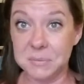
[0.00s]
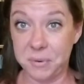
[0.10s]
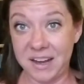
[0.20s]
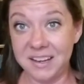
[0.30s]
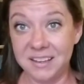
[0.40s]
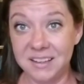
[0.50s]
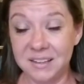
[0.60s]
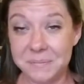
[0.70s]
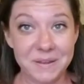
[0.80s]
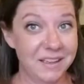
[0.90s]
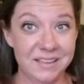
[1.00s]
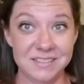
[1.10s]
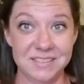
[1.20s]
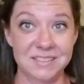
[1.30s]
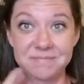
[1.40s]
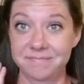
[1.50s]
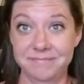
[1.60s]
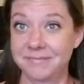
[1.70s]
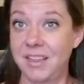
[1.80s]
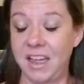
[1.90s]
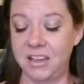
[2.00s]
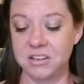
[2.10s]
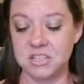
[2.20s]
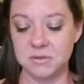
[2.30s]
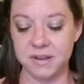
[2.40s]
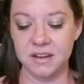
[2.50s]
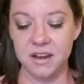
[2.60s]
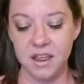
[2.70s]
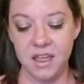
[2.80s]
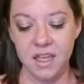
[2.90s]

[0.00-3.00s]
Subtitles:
as a break because I couldn't do it.